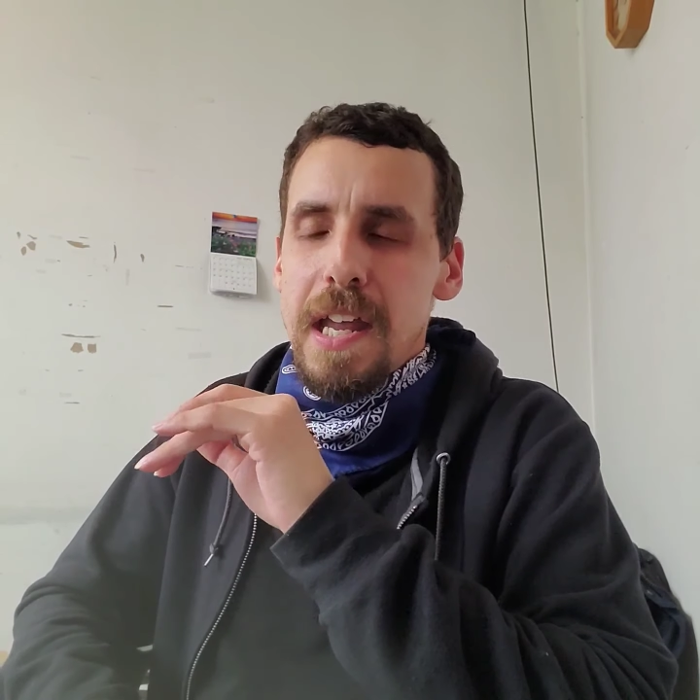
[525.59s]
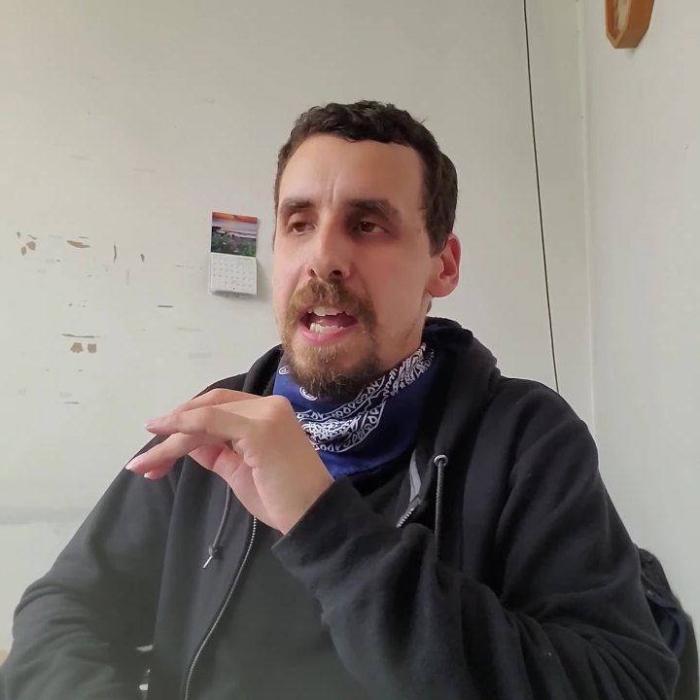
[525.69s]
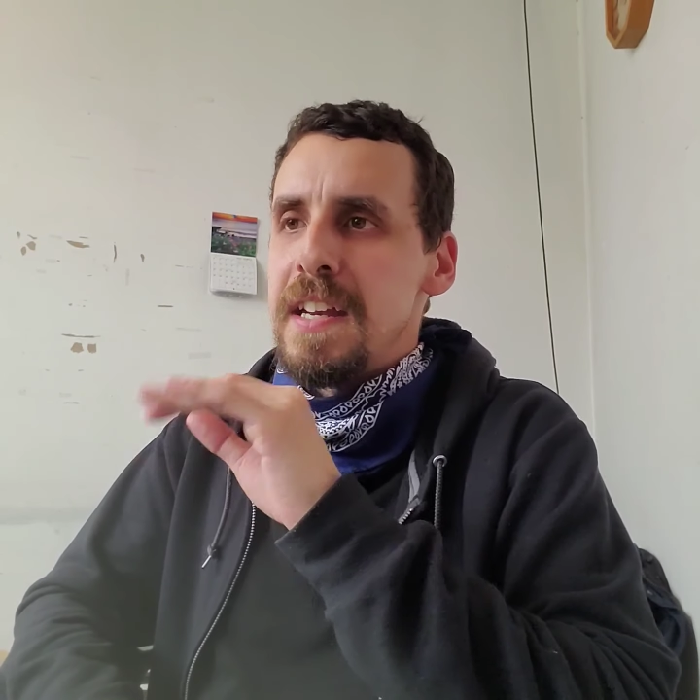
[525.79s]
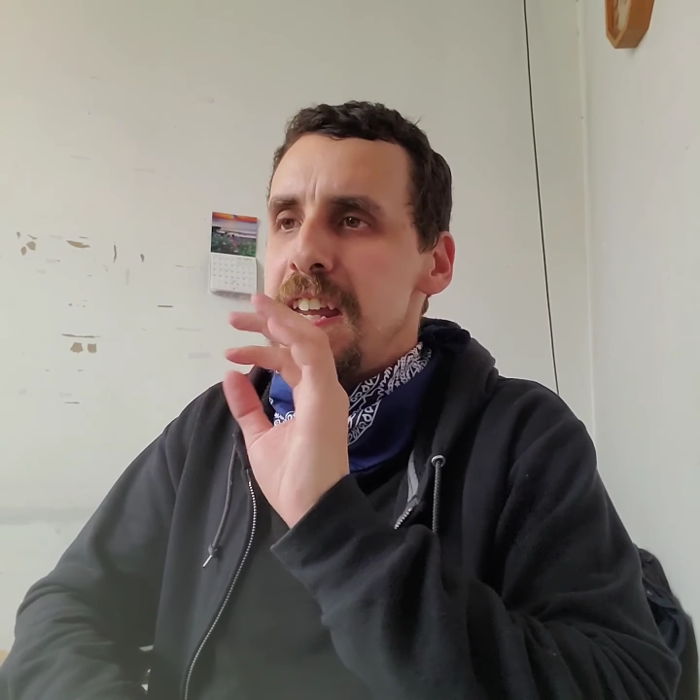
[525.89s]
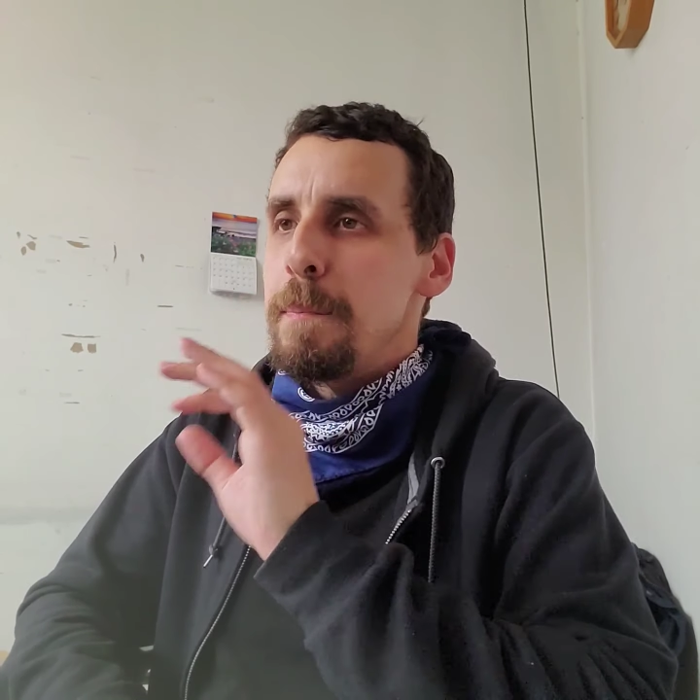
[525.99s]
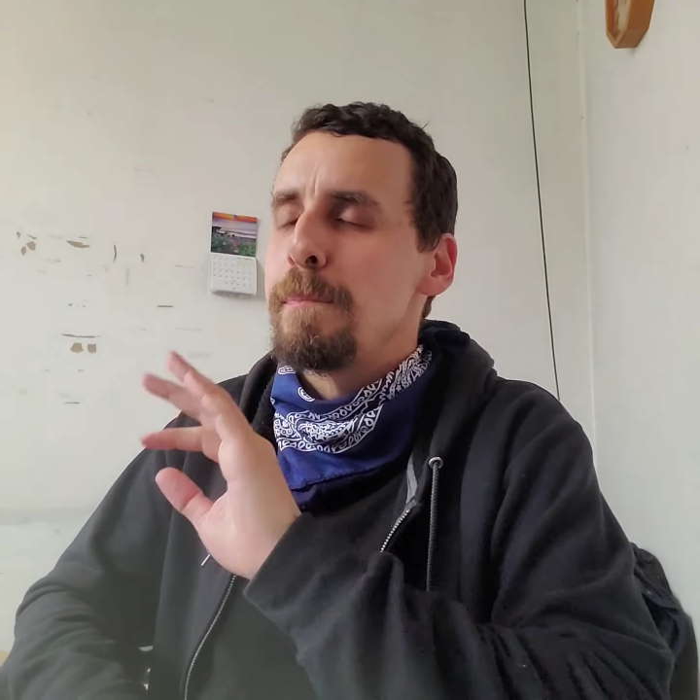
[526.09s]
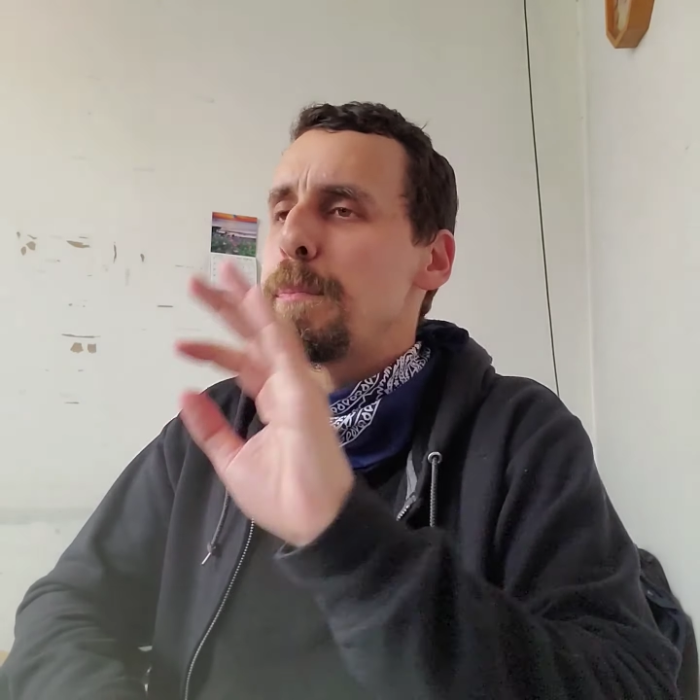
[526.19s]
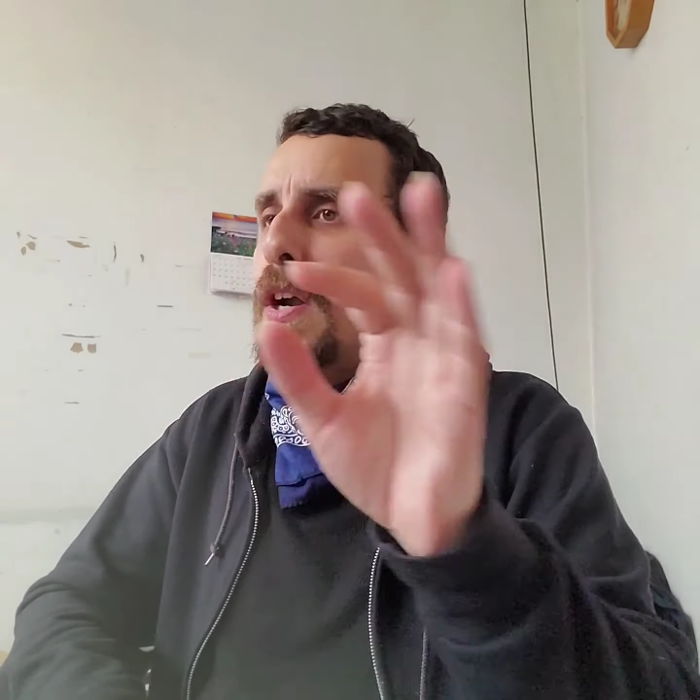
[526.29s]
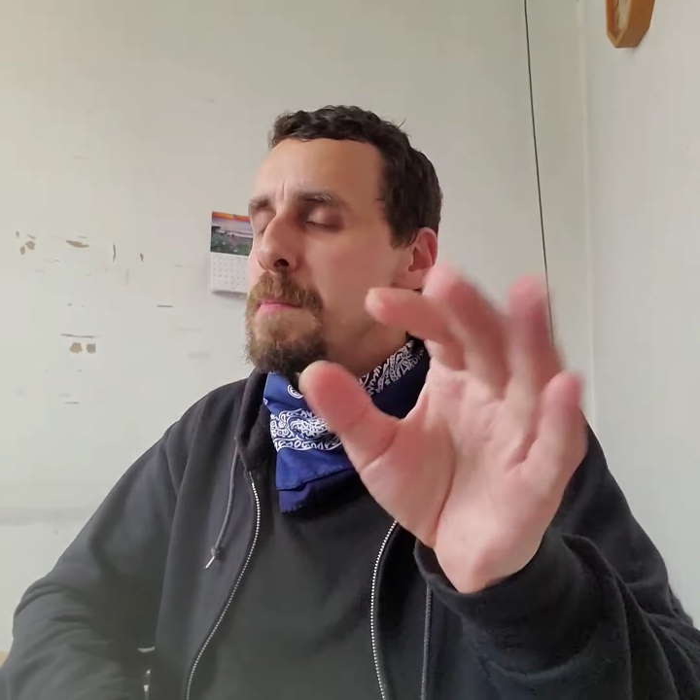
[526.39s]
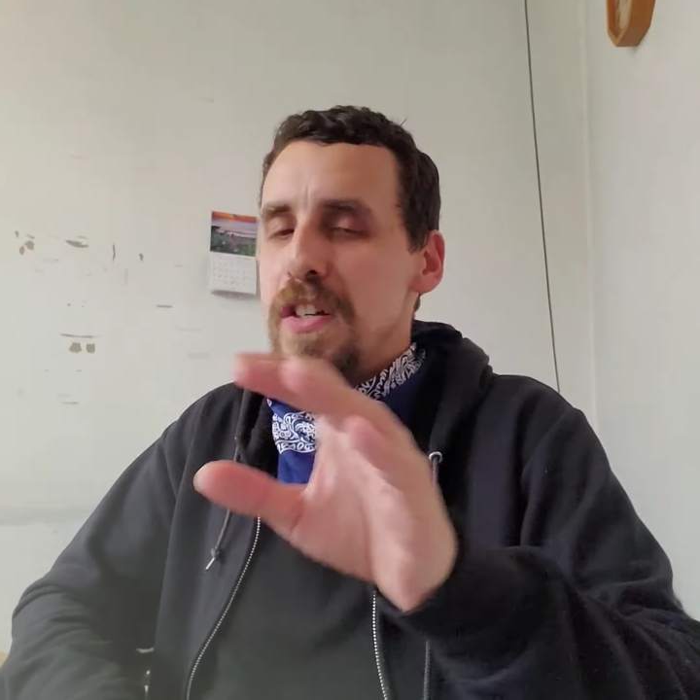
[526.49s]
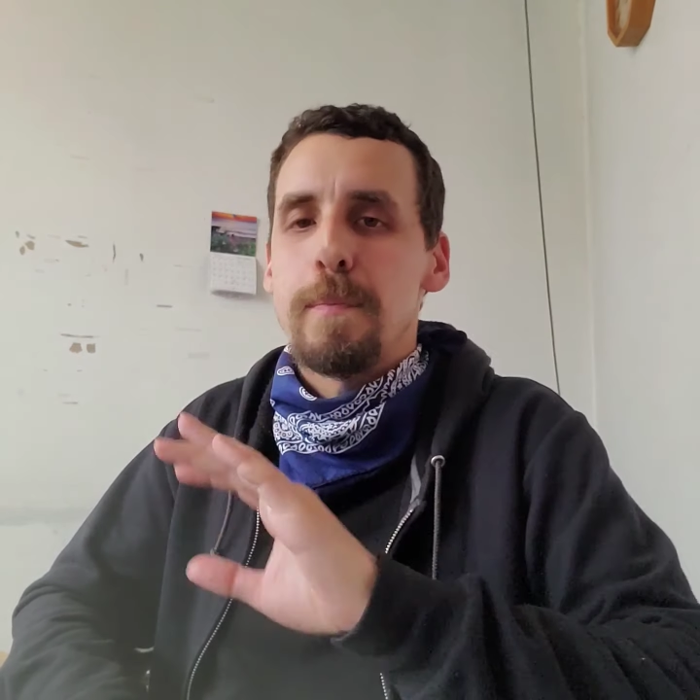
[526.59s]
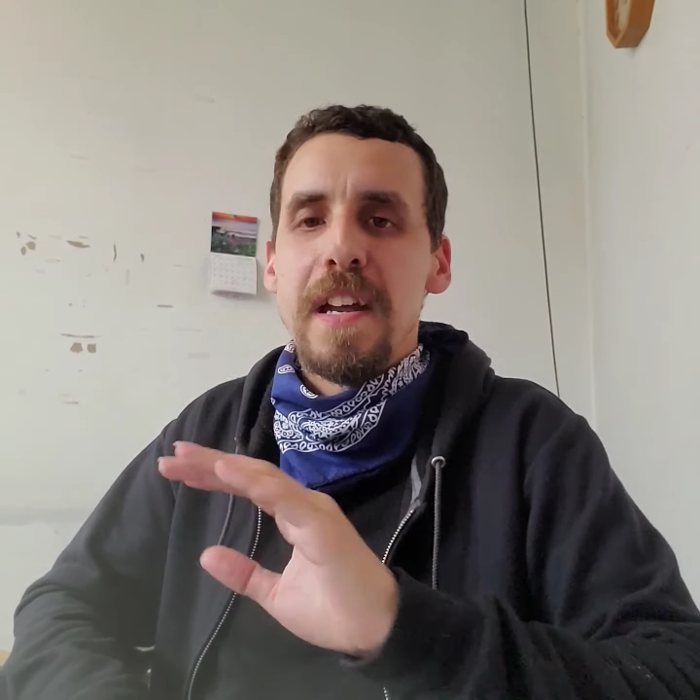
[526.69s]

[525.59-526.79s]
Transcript: and he pretty much